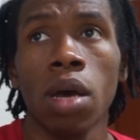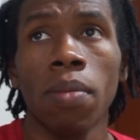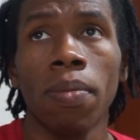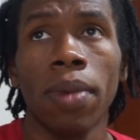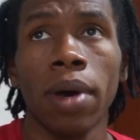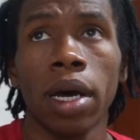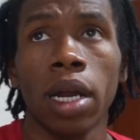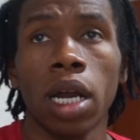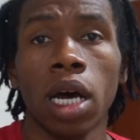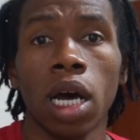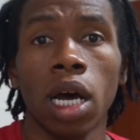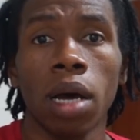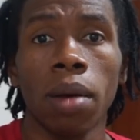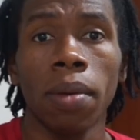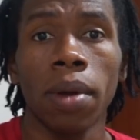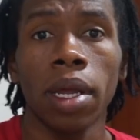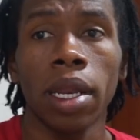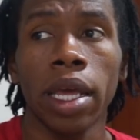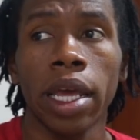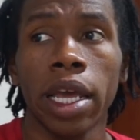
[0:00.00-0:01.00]
But
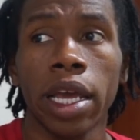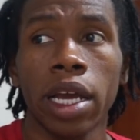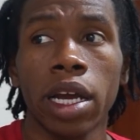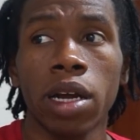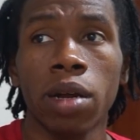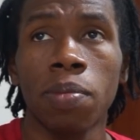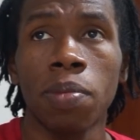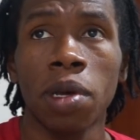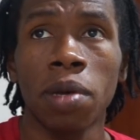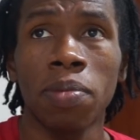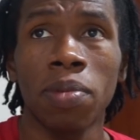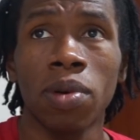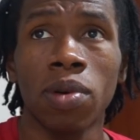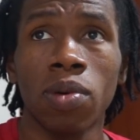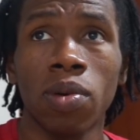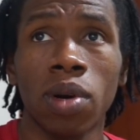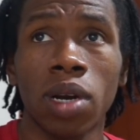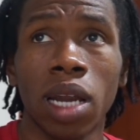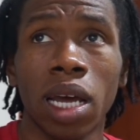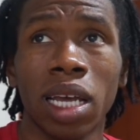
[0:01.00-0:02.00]
in here,
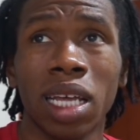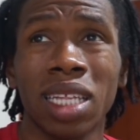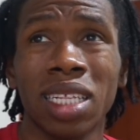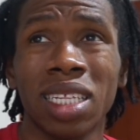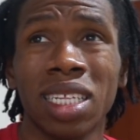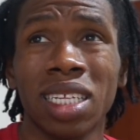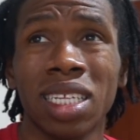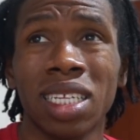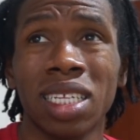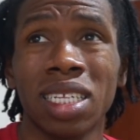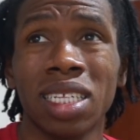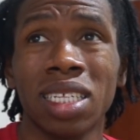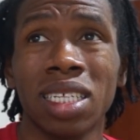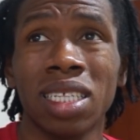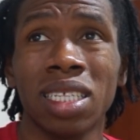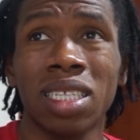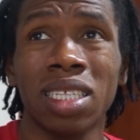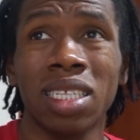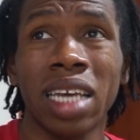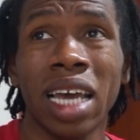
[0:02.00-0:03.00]
people were like
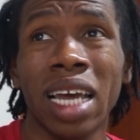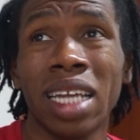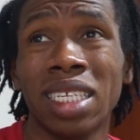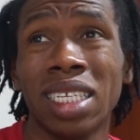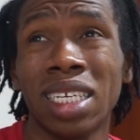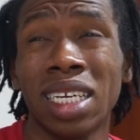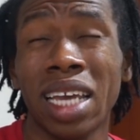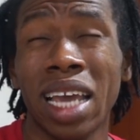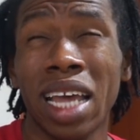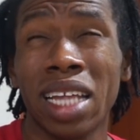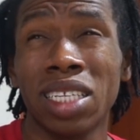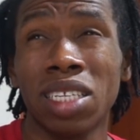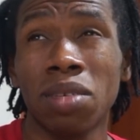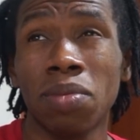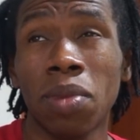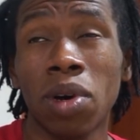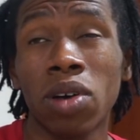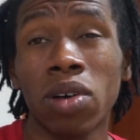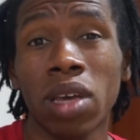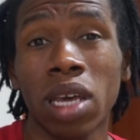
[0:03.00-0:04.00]
dancing and
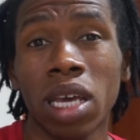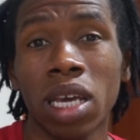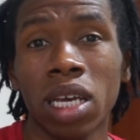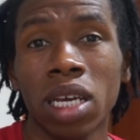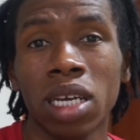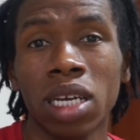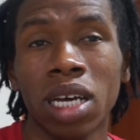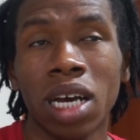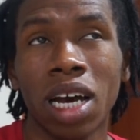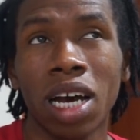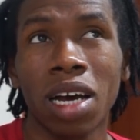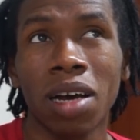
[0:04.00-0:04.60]
smoking.